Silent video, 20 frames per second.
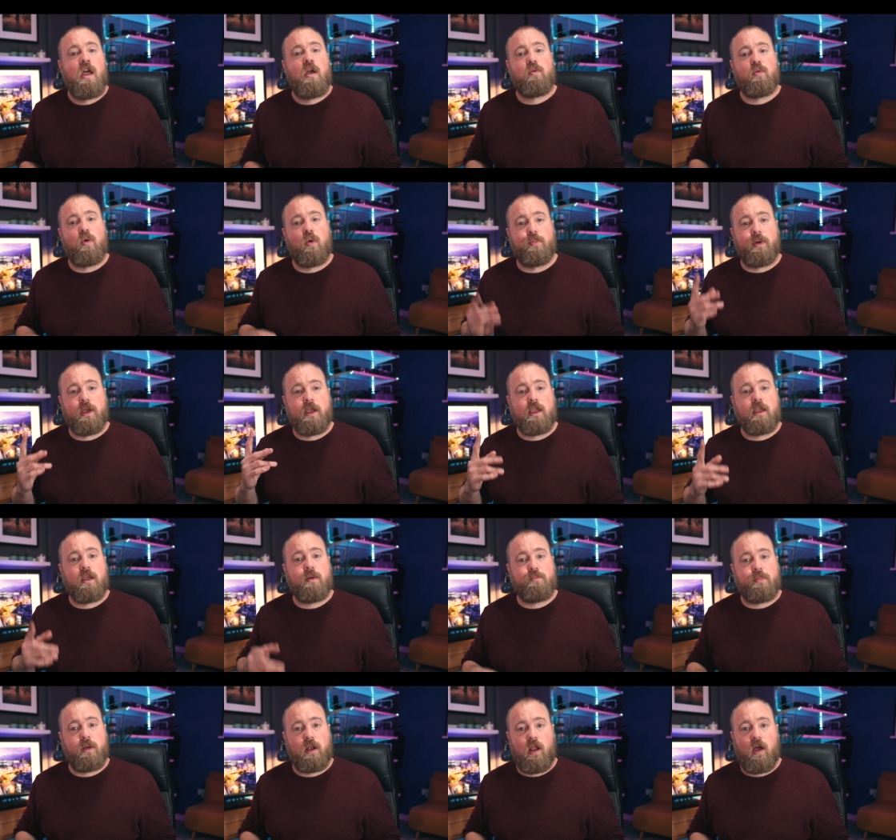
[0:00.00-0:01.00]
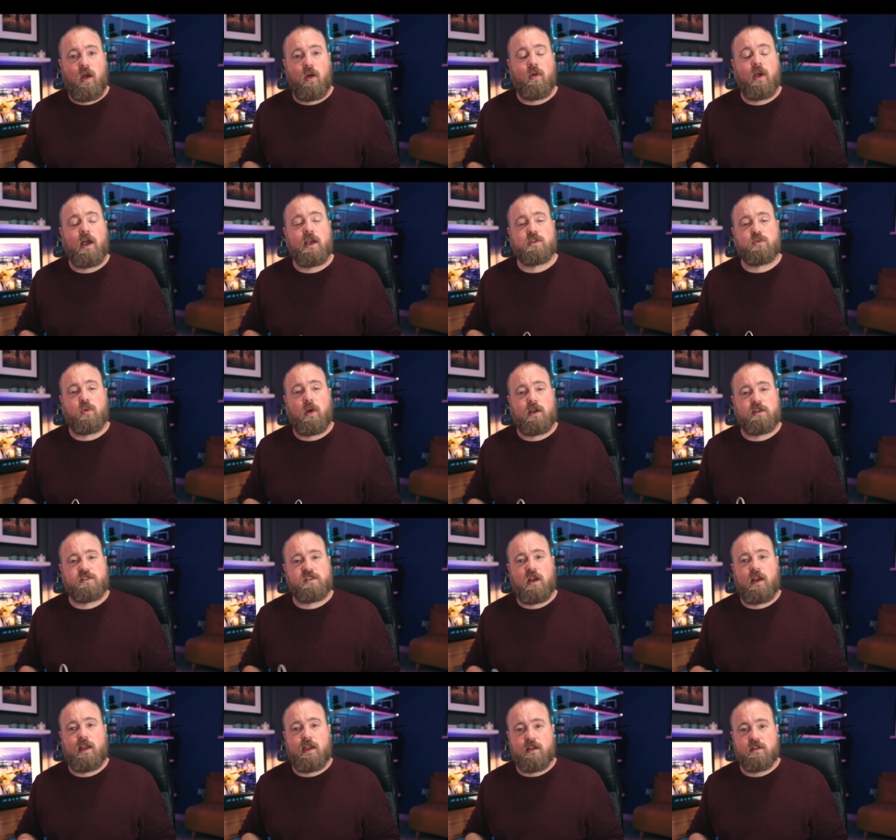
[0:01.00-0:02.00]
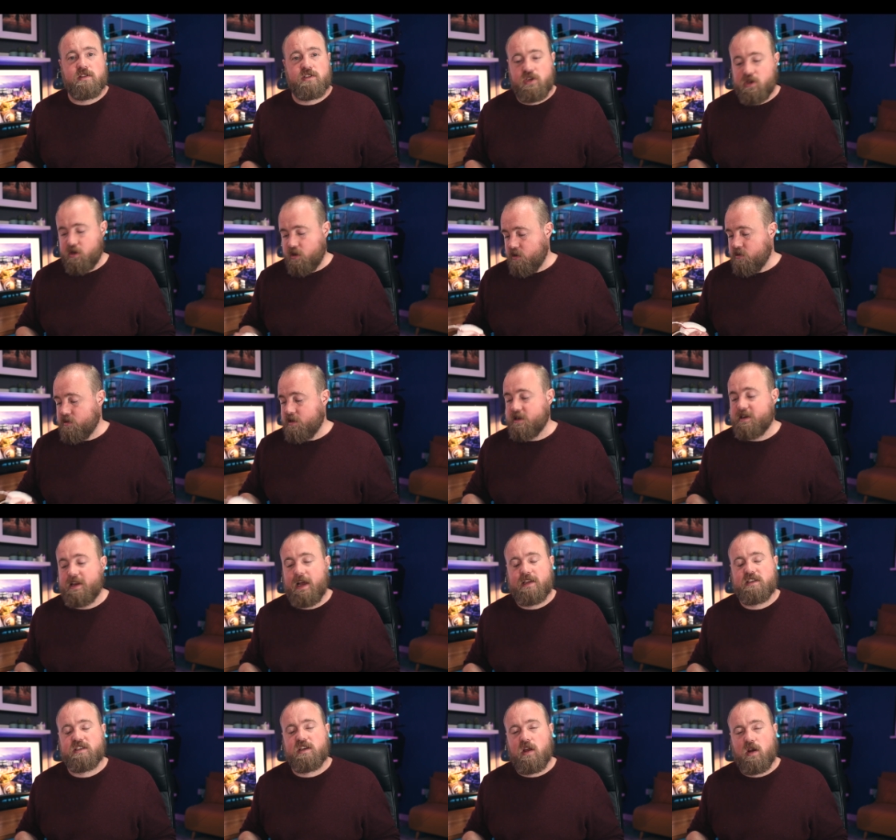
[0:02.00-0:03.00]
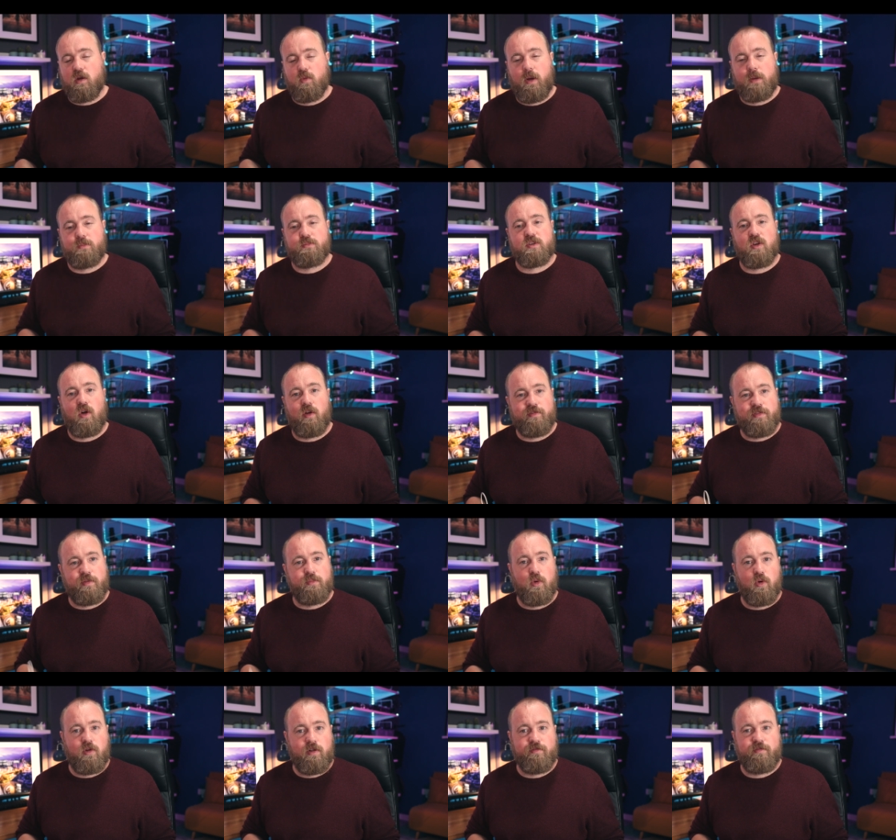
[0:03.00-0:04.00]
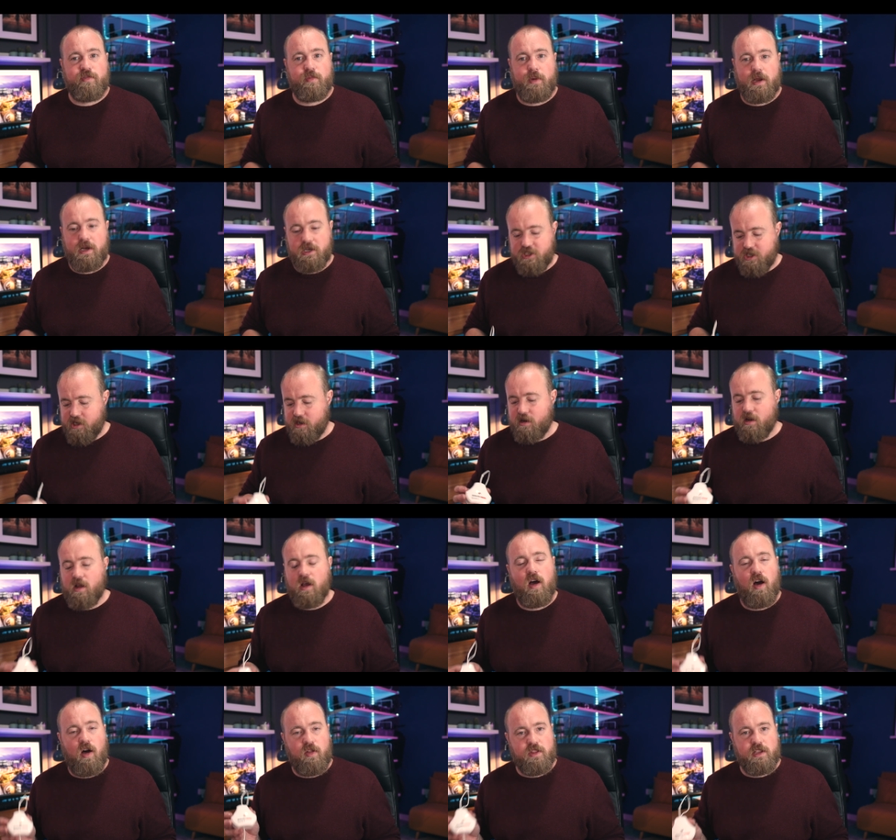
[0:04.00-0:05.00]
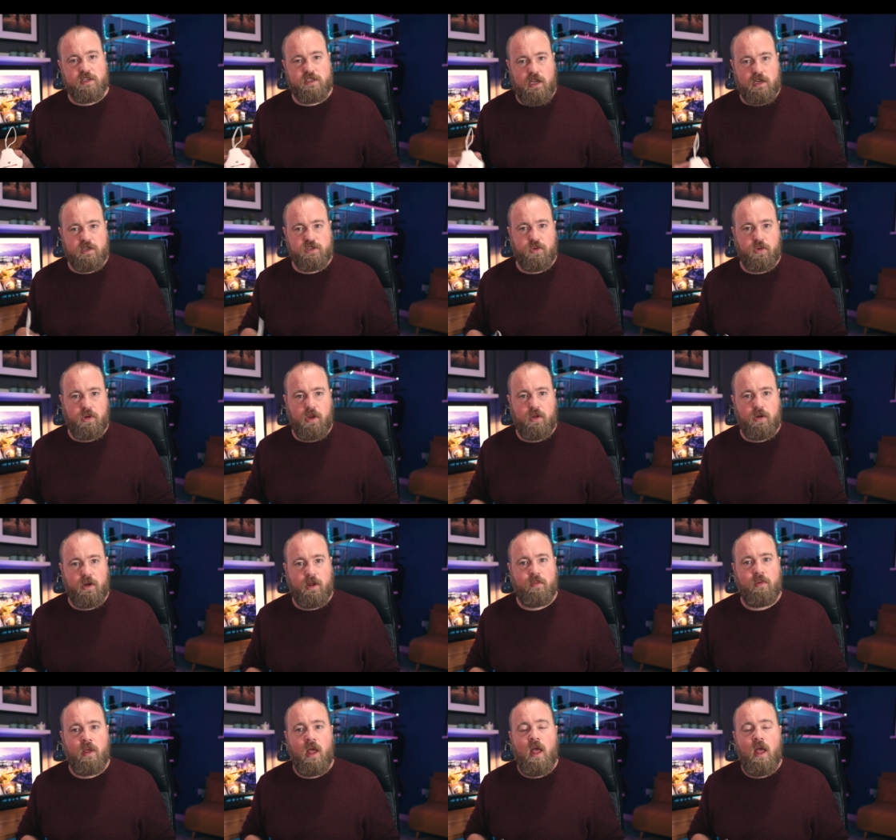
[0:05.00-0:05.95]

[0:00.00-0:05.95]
will be below, as well as a link to the DataColor website for more information on this actual unit.